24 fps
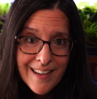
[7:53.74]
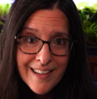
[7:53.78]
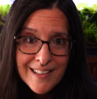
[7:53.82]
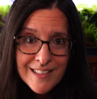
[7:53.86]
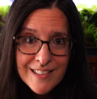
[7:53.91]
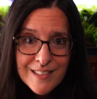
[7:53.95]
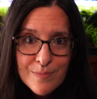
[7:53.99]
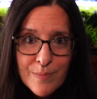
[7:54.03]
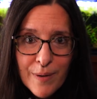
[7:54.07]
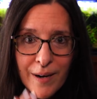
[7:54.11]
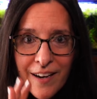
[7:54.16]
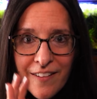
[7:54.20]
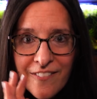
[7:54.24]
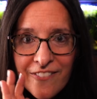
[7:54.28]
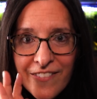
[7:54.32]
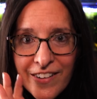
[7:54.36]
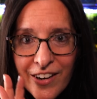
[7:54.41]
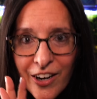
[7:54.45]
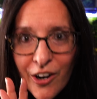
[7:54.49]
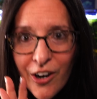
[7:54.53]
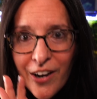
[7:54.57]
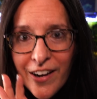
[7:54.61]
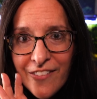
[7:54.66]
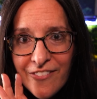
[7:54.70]
It's probably
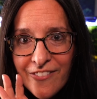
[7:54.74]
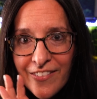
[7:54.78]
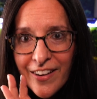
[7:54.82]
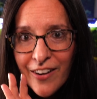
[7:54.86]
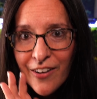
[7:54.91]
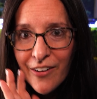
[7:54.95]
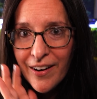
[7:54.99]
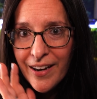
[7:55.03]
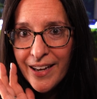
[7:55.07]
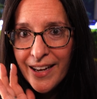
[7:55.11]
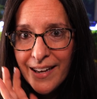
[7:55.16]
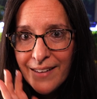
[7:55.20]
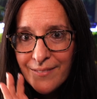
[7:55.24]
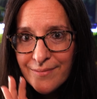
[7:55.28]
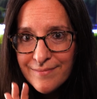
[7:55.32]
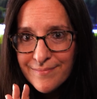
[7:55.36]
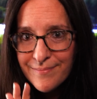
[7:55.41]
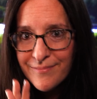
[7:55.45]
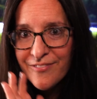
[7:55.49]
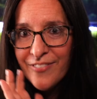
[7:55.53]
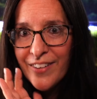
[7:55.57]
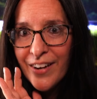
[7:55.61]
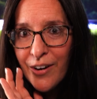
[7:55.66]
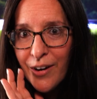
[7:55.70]
very, very,
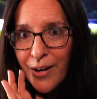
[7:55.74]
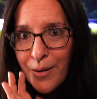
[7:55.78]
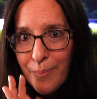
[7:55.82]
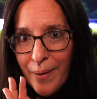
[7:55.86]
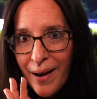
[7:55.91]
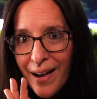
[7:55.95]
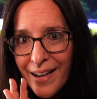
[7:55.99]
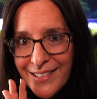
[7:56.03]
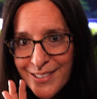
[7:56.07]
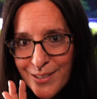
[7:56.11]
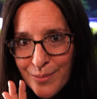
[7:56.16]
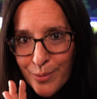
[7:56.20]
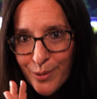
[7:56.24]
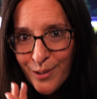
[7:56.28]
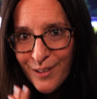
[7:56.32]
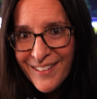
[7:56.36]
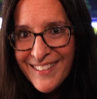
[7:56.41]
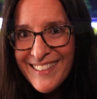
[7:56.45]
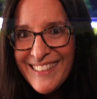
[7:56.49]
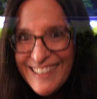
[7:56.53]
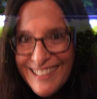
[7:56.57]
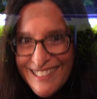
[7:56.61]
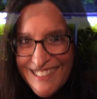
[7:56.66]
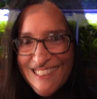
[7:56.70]
very possible.
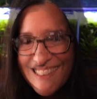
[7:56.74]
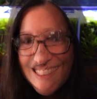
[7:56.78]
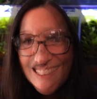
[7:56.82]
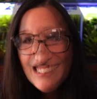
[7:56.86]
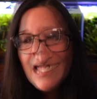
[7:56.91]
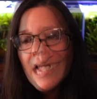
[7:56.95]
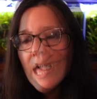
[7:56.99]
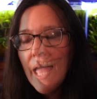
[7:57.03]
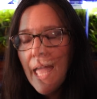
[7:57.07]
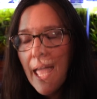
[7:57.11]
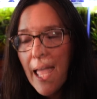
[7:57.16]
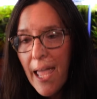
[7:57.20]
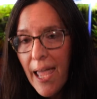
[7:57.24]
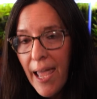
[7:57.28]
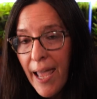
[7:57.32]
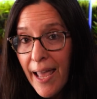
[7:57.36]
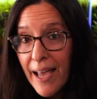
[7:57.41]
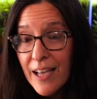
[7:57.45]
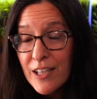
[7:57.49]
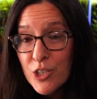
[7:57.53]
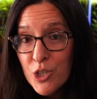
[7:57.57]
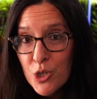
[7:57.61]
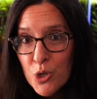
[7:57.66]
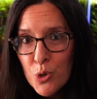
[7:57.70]

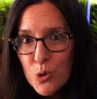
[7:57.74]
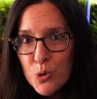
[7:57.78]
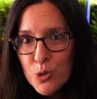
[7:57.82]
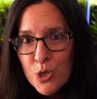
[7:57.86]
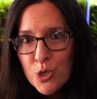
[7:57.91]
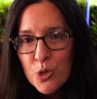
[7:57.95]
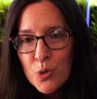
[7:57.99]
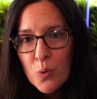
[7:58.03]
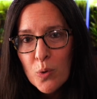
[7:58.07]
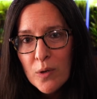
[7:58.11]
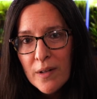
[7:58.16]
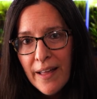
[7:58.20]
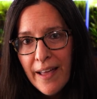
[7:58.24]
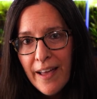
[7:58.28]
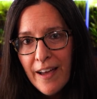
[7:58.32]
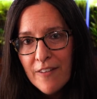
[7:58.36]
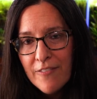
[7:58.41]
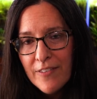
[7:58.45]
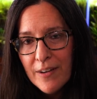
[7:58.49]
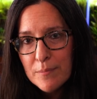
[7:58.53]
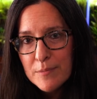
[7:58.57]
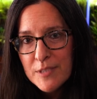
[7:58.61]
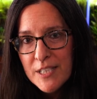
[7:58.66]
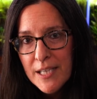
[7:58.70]
And you too will have
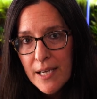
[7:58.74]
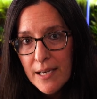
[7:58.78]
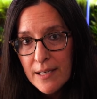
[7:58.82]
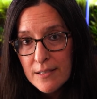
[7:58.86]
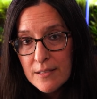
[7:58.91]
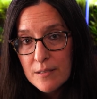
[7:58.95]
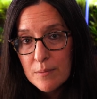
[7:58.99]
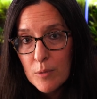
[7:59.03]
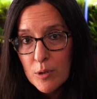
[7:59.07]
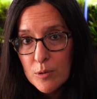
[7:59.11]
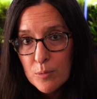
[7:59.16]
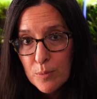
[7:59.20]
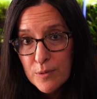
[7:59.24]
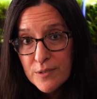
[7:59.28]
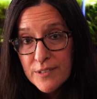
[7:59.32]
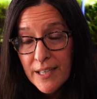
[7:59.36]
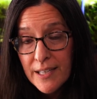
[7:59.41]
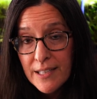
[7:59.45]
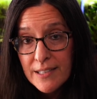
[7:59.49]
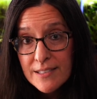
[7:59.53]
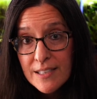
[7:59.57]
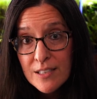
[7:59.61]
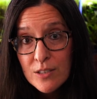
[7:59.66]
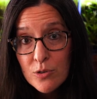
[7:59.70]
MTS, multiple
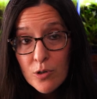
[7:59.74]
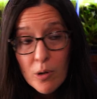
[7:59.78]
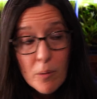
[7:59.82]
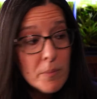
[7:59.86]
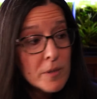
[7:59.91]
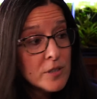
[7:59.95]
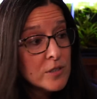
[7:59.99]
tank syndrome.